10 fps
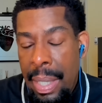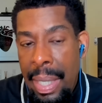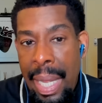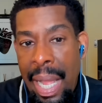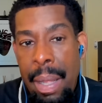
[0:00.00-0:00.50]

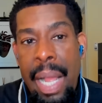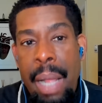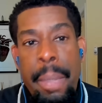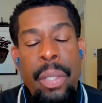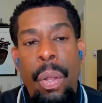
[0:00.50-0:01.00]
How how
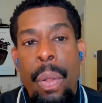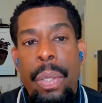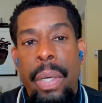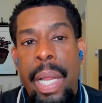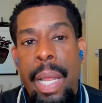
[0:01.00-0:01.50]
much
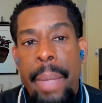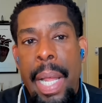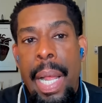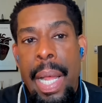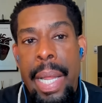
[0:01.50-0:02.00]
older am
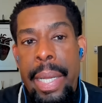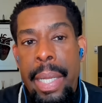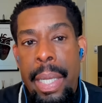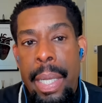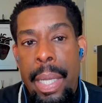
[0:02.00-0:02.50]
I
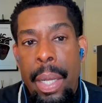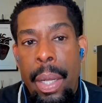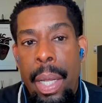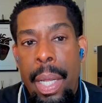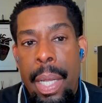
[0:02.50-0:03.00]

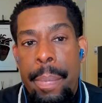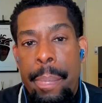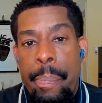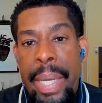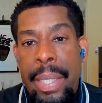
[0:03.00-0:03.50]
uh,
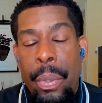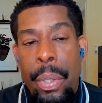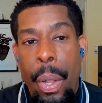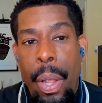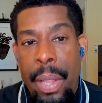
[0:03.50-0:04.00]
based on
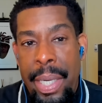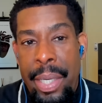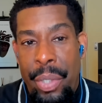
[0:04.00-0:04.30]
all these